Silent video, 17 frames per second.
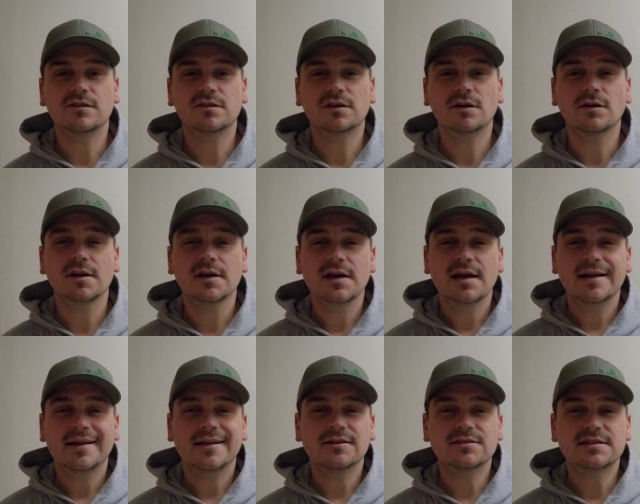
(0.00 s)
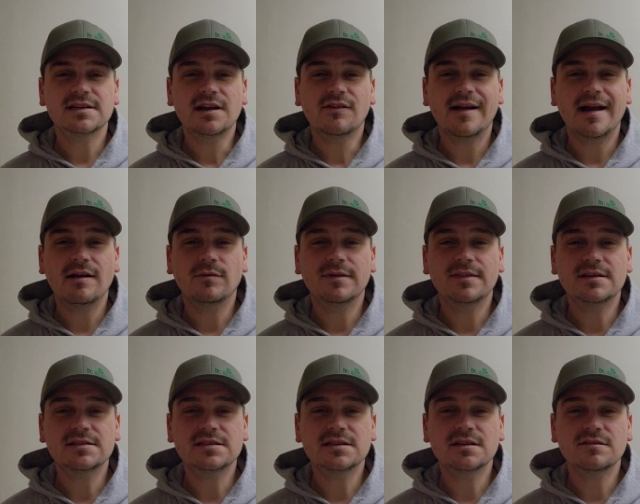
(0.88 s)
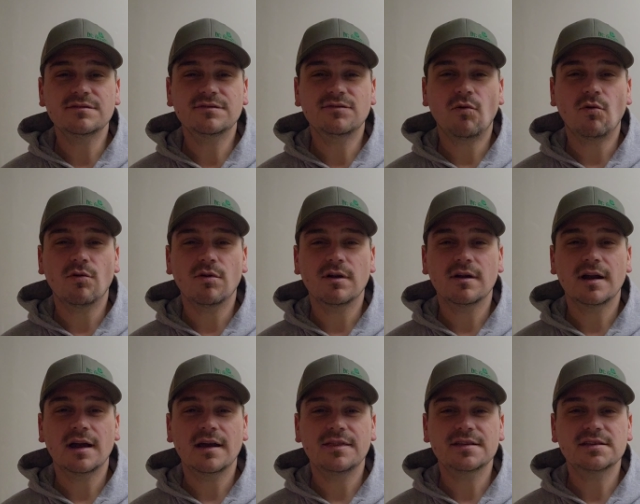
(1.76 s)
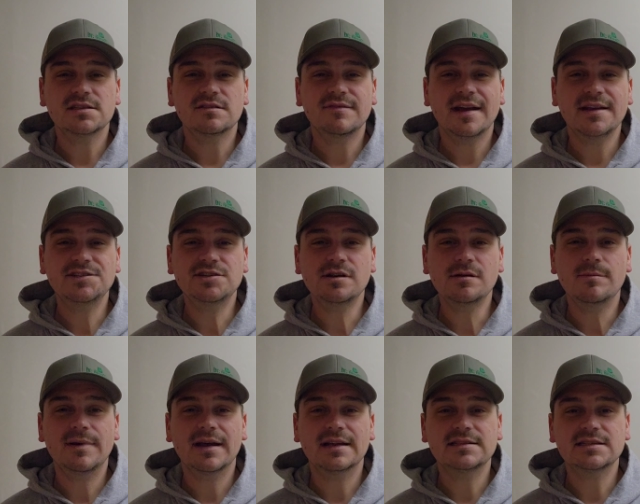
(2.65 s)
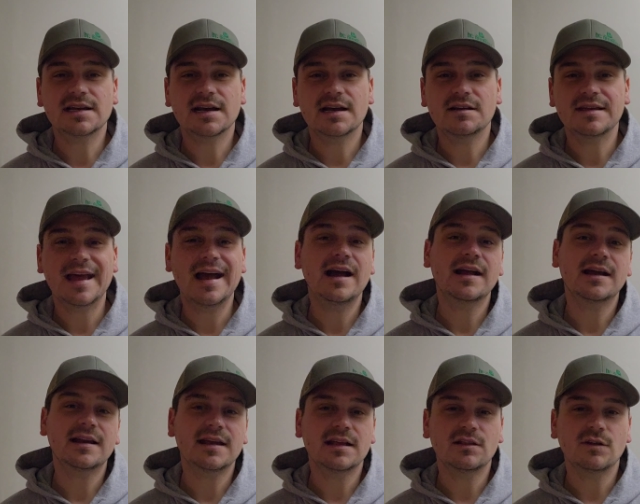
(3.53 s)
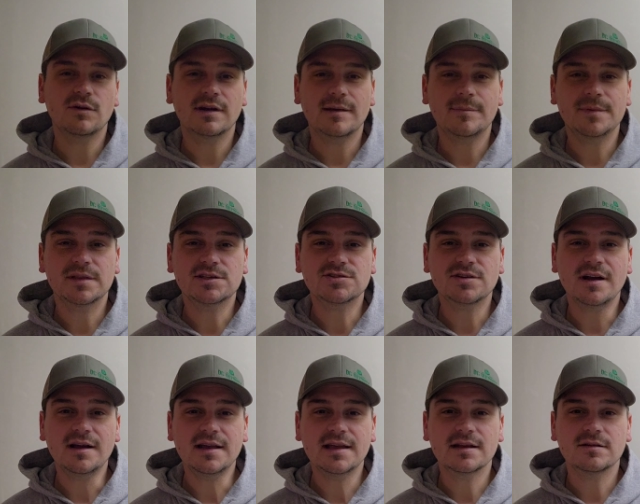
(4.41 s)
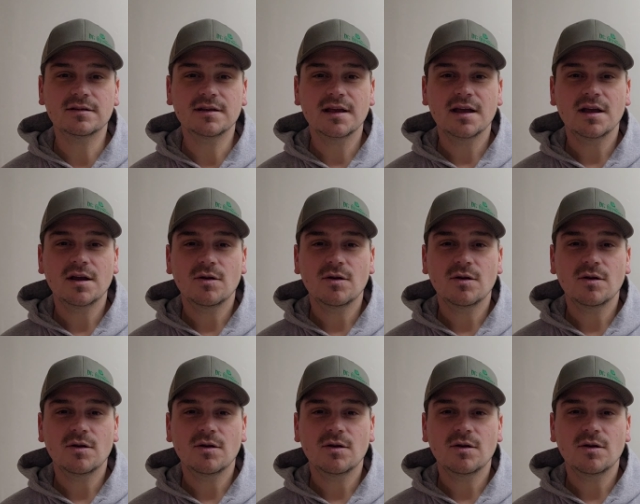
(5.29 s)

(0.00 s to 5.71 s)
So, you know, stick around with us here for this adventure, but yeah, I got to get loaded up in the truck. And